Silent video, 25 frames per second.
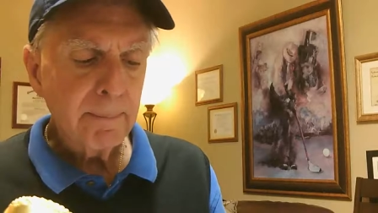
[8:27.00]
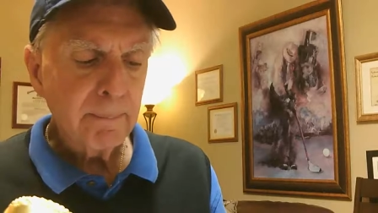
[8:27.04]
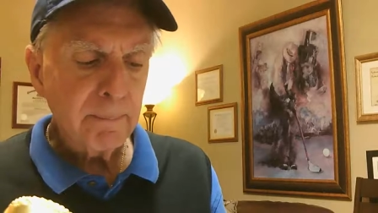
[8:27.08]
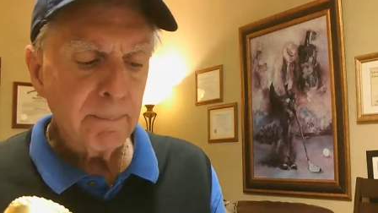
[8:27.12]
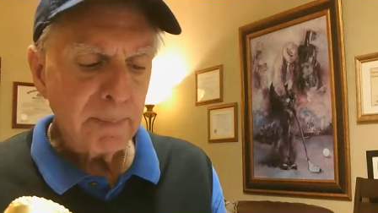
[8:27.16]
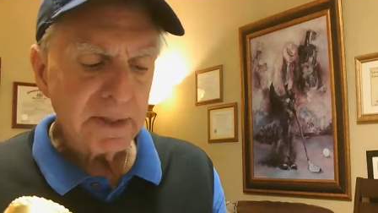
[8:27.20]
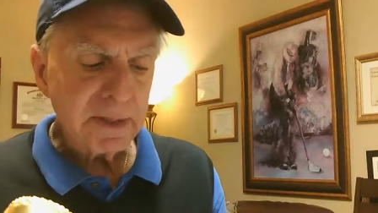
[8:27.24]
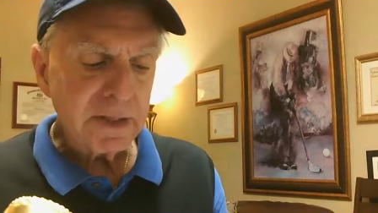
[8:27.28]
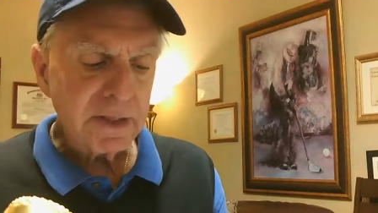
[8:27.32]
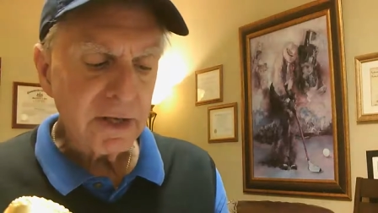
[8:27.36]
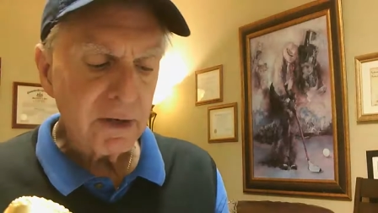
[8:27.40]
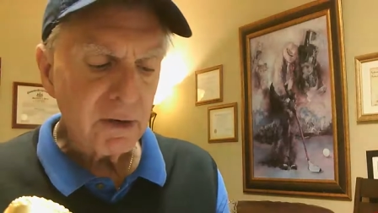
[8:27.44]

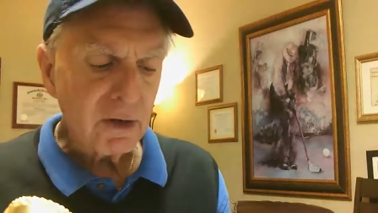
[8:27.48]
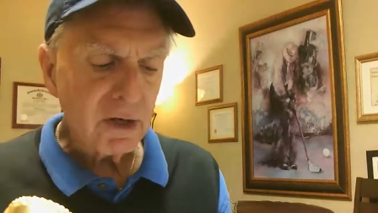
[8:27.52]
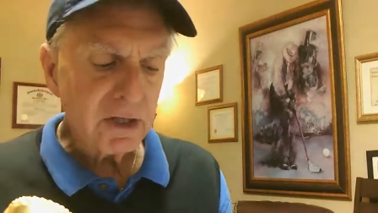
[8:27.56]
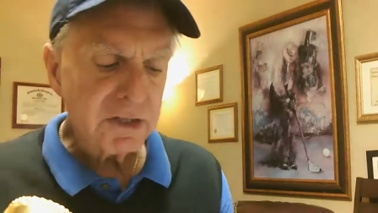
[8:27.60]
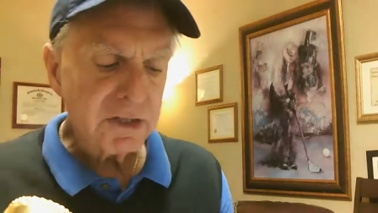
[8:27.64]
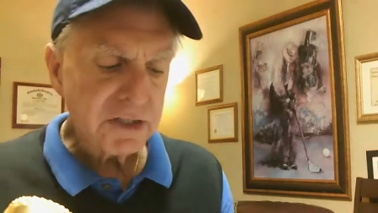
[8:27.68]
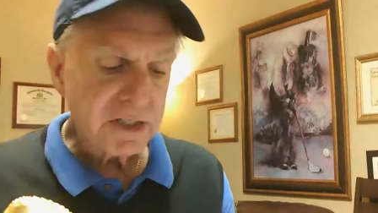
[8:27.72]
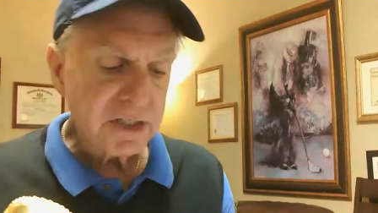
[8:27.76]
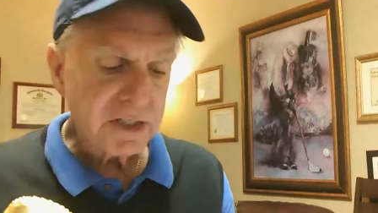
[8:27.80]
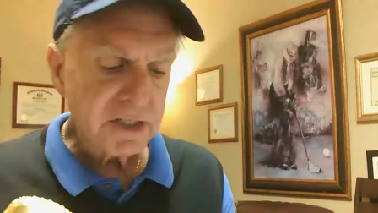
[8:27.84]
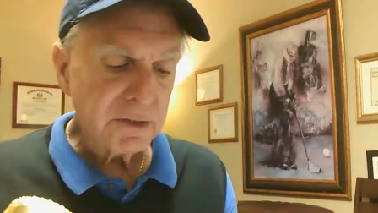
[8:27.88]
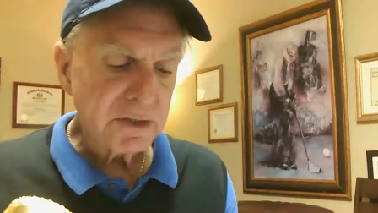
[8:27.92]
But there are
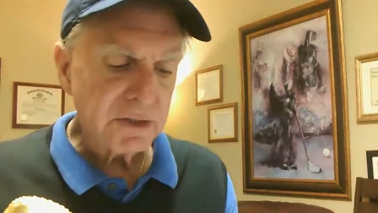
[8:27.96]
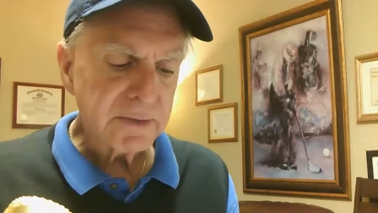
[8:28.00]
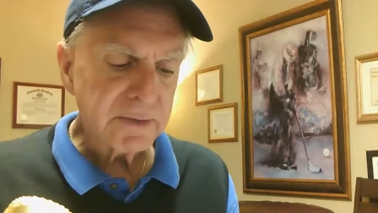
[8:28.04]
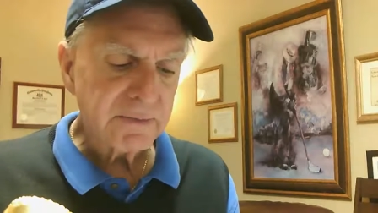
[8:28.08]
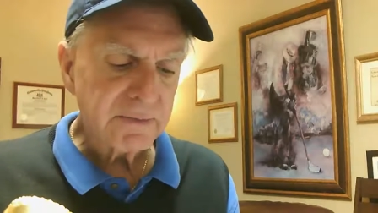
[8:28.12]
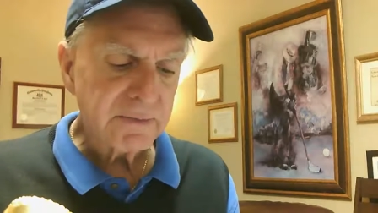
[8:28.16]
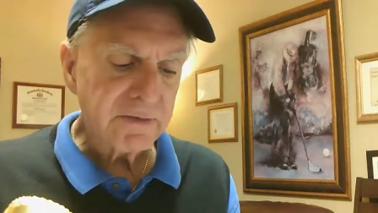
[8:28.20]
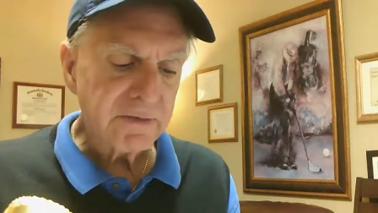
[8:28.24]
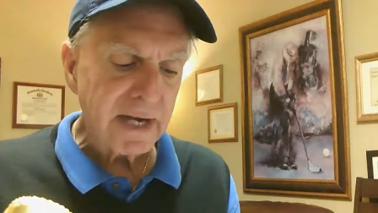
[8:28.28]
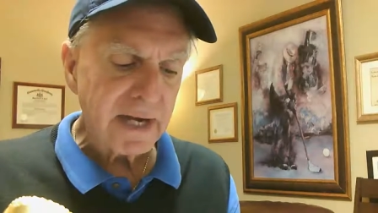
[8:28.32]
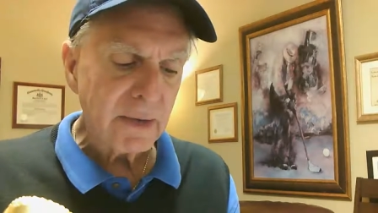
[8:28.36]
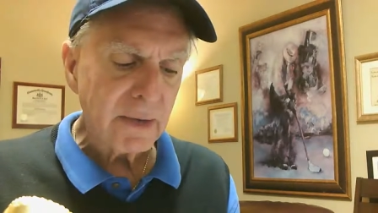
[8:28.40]
still some
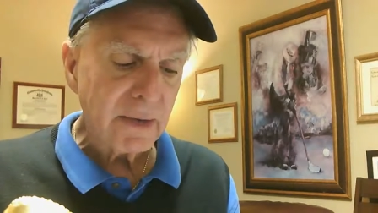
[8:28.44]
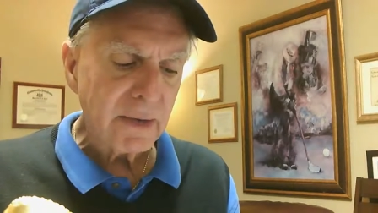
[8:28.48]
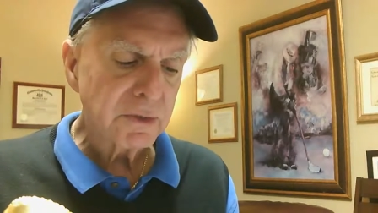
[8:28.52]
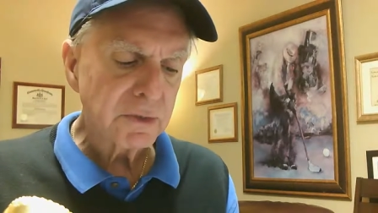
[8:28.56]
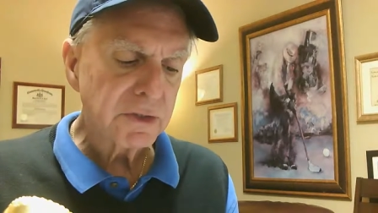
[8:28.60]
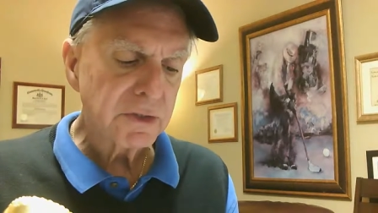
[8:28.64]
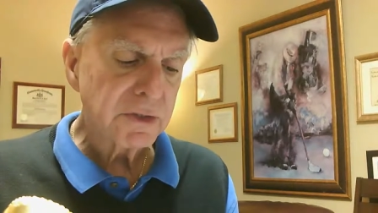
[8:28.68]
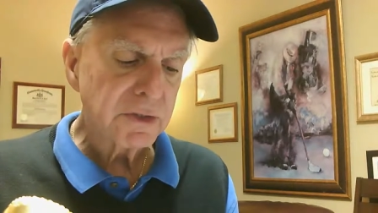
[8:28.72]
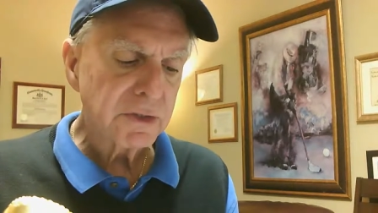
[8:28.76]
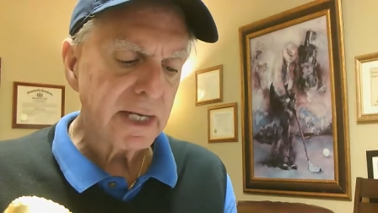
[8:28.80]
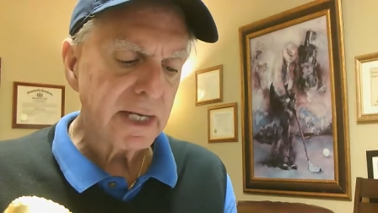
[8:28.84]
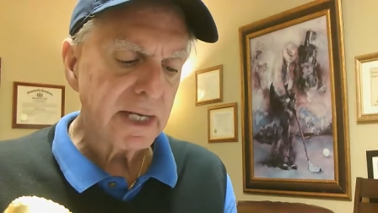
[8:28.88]
viral
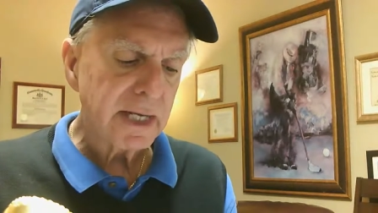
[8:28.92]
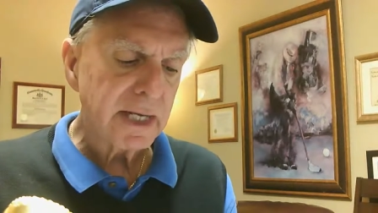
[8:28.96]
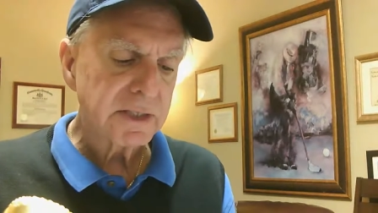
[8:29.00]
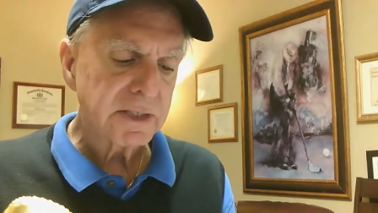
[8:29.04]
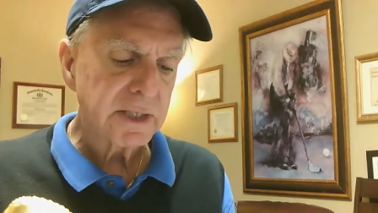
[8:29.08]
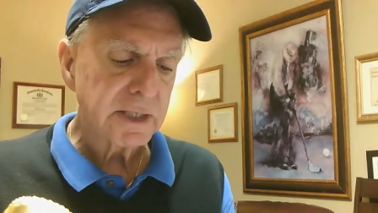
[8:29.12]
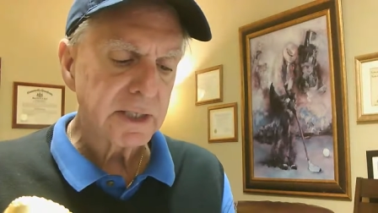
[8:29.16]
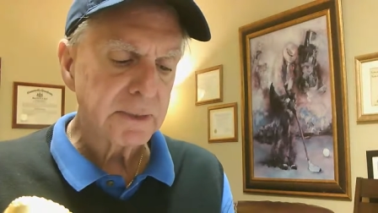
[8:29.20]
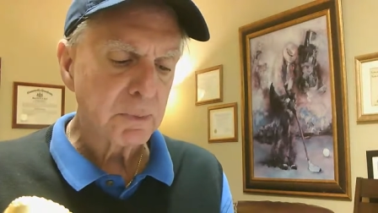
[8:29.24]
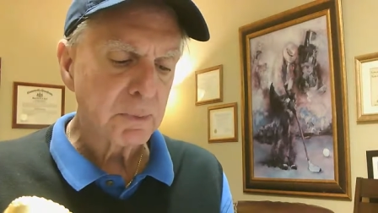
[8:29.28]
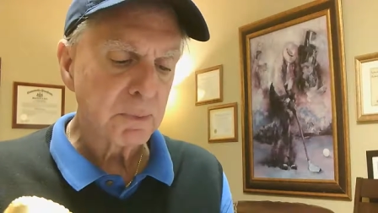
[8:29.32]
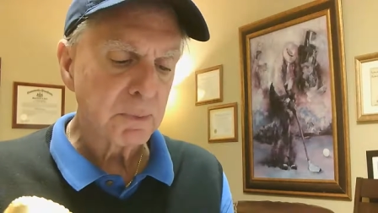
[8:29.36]
cells,
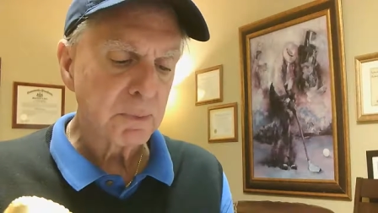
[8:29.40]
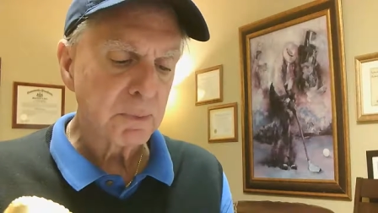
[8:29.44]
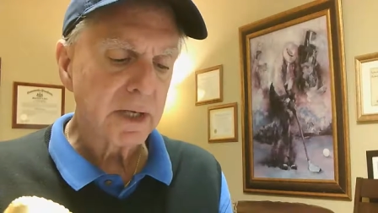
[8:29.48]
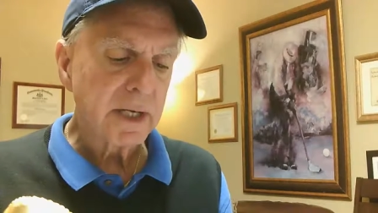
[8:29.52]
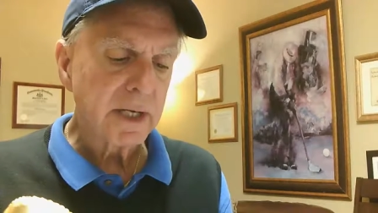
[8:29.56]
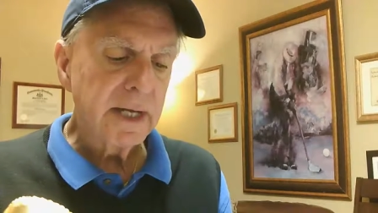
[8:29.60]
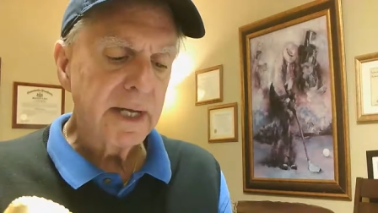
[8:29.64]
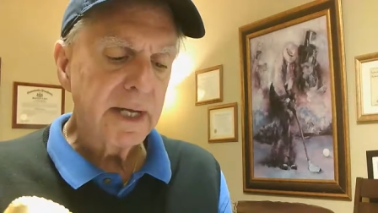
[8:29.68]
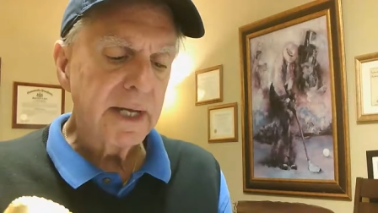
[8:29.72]
says Brooke.